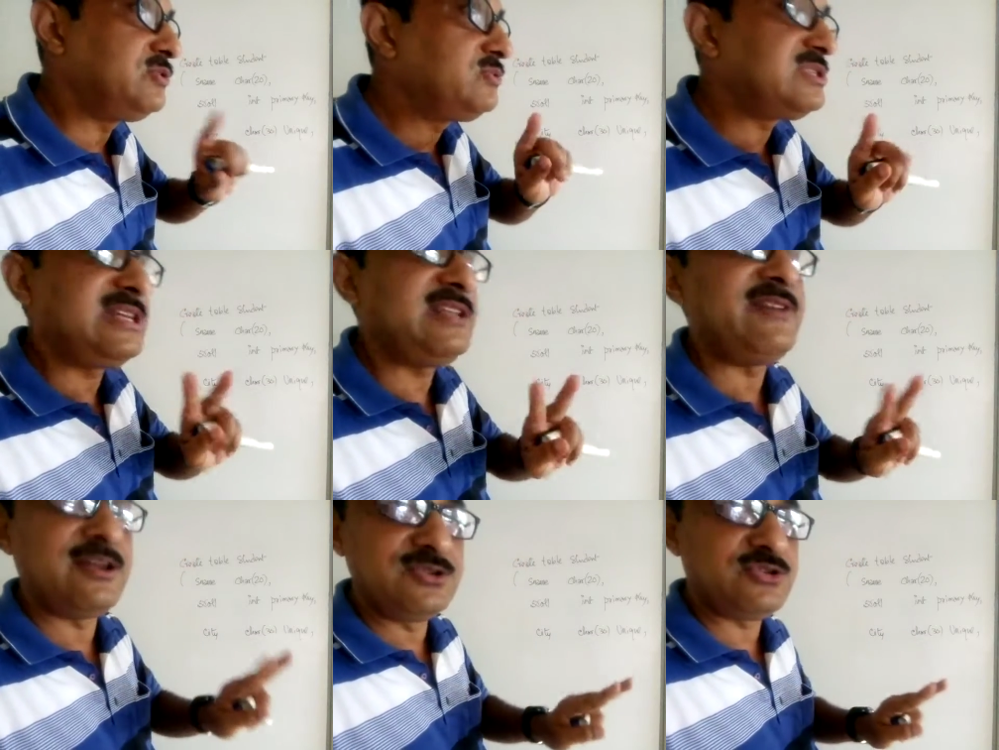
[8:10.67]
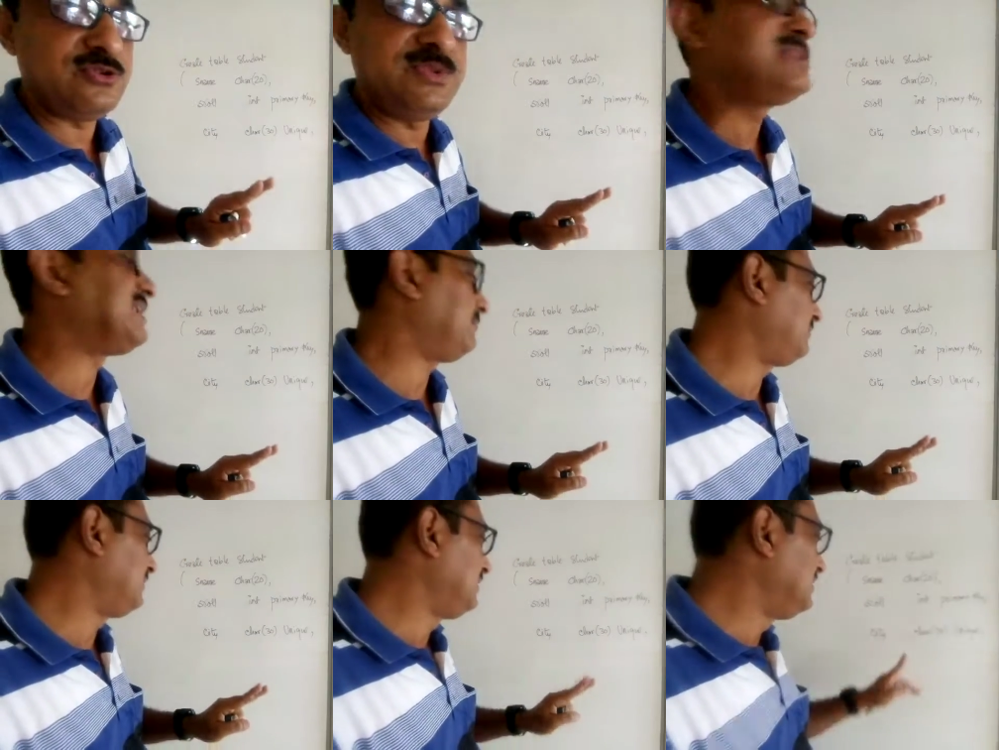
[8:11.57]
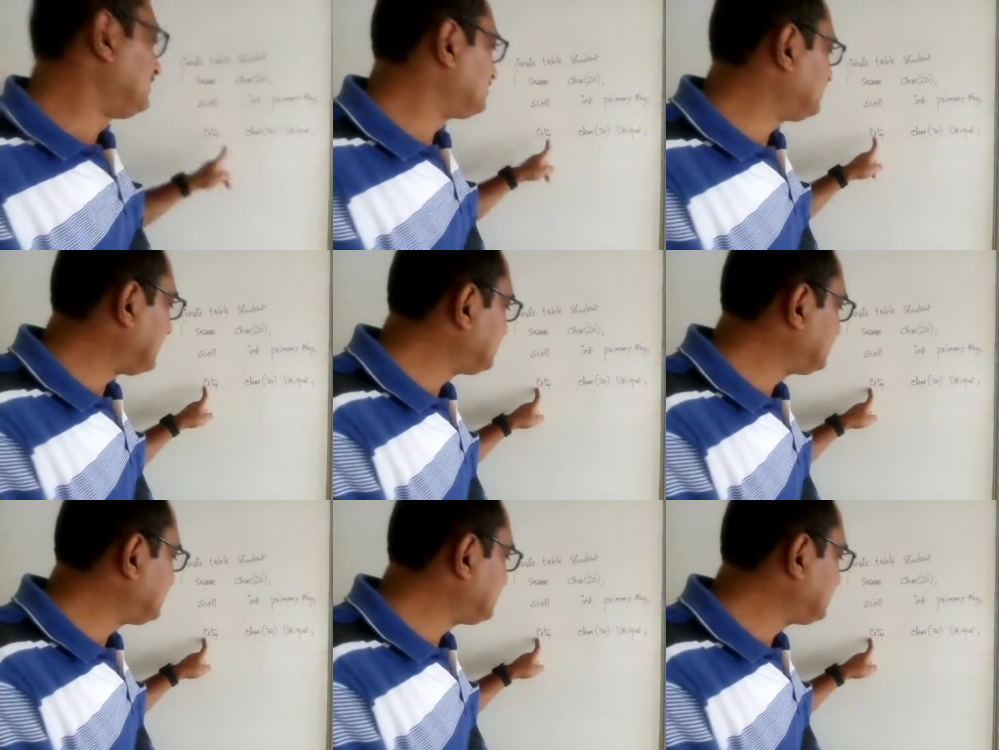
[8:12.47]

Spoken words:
two city values should be same. So that